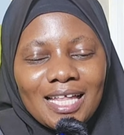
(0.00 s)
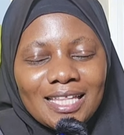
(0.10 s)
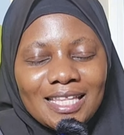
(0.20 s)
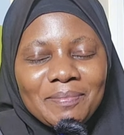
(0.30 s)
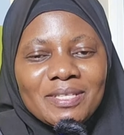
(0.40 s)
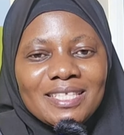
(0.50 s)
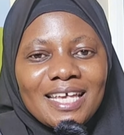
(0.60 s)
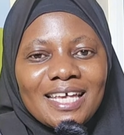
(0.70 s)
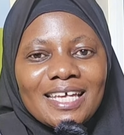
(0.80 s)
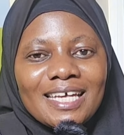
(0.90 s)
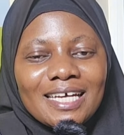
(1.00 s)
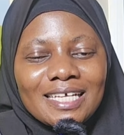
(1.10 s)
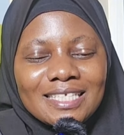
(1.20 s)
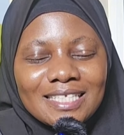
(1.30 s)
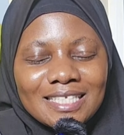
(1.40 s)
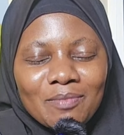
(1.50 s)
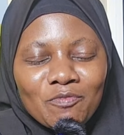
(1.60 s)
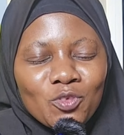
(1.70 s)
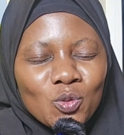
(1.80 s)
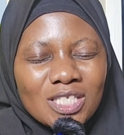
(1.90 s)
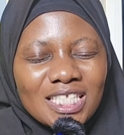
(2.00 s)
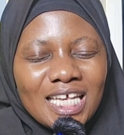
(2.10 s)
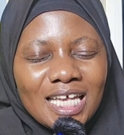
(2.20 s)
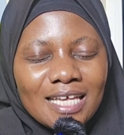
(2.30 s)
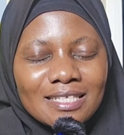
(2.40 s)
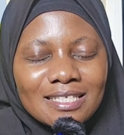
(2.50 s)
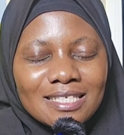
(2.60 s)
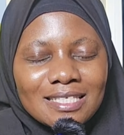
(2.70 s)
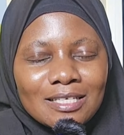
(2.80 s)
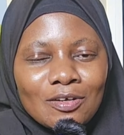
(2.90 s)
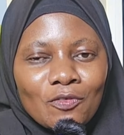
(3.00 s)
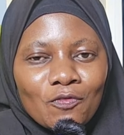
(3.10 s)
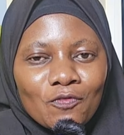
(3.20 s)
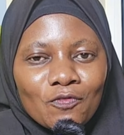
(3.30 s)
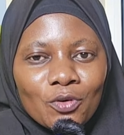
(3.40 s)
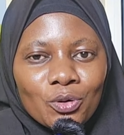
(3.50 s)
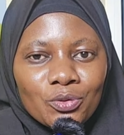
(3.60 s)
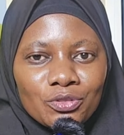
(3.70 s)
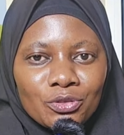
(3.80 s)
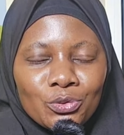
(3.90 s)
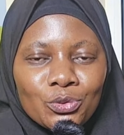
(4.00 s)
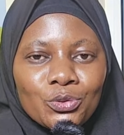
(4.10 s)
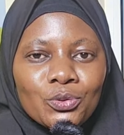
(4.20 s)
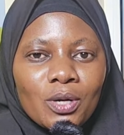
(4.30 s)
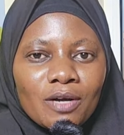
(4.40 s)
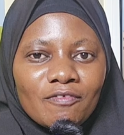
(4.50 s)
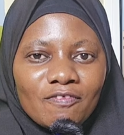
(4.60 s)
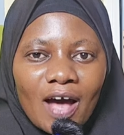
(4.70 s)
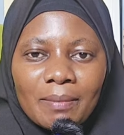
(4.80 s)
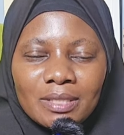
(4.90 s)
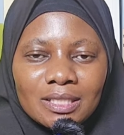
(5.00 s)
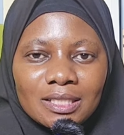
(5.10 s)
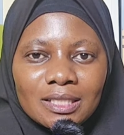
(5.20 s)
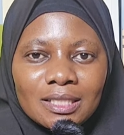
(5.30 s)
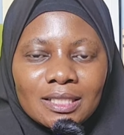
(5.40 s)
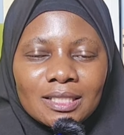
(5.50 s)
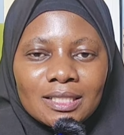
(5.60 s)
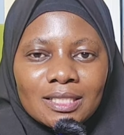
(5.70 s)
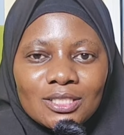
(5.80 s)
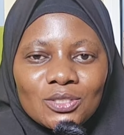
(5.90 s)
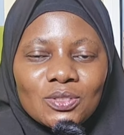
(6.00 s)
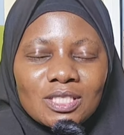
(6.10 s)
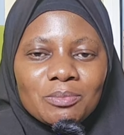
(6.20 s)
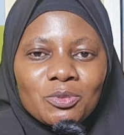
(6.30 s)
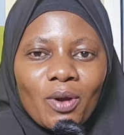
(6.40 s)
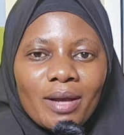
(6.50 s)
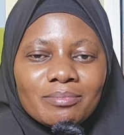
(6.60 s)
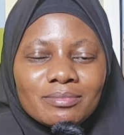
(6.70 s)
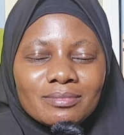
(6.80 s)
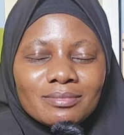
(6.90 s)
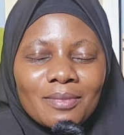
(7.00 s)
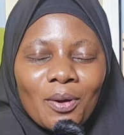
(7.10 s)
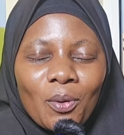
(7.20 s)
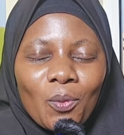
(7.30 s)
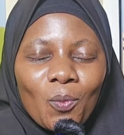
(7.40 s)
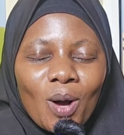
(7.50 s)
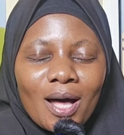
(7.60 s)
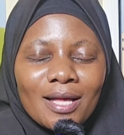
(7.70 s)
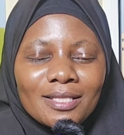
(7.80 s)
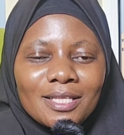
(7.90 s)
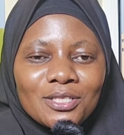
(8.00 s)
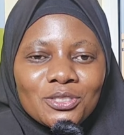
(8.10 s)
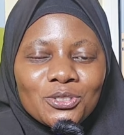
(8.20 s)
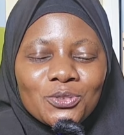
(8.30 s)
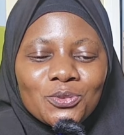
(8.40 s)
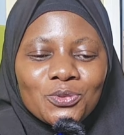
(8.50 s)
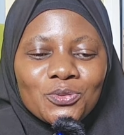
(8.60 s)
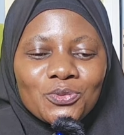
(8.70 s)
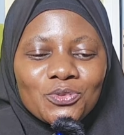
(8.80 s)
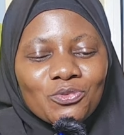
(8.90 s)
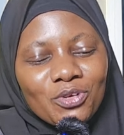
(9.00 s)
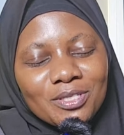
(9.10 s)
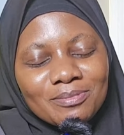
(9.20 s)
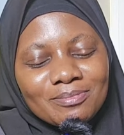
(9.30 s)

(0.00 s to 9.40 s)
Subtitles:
Let me take some few seconds for the new family to subscribe. 1, 2, 3.